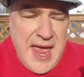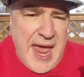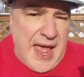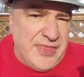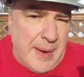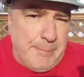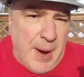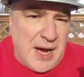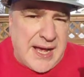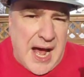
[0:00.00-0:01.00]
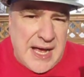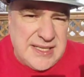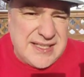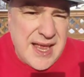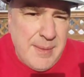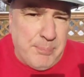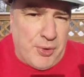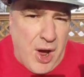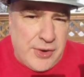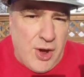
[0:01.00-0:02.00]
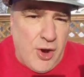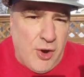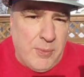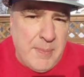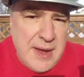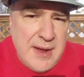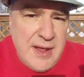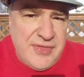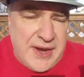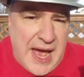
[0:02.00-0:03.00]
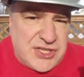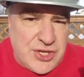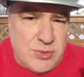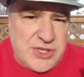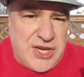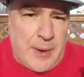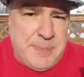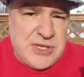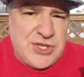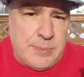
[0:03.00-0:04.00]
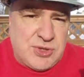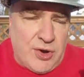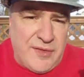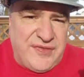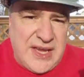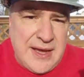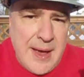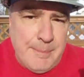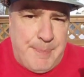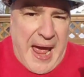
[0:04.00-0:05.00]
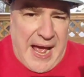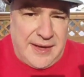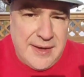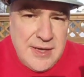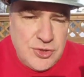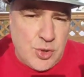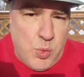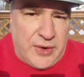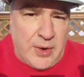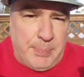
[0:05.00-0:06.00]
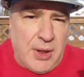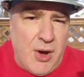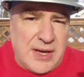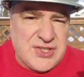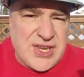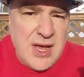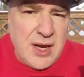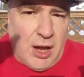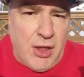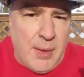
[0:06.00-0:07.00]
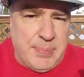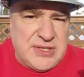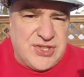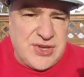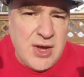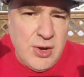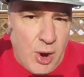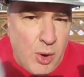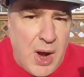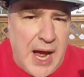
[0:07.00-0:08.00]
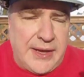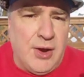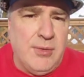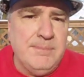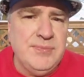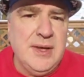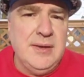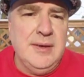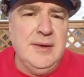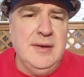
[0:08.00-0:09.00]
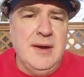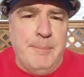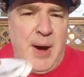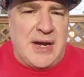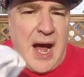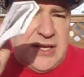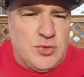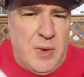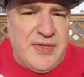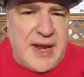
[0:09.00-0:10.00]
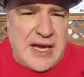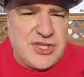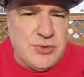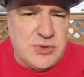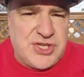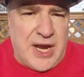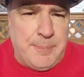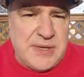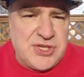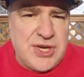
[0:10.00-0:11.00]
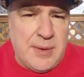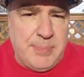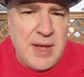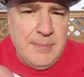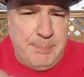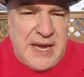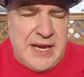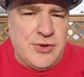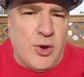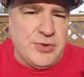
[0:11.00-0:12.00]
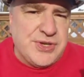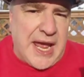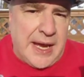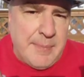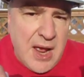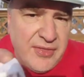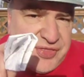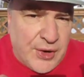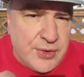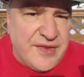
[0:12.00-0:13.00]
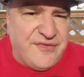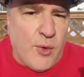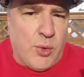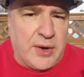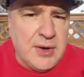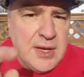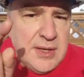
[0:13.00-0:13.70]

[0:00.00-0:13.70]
And the Buckeyes brought home the national championship trophy back to where it belongs, Columbus, Ohio. Buckeyes win the national championship, beating Notre Dame 34-23.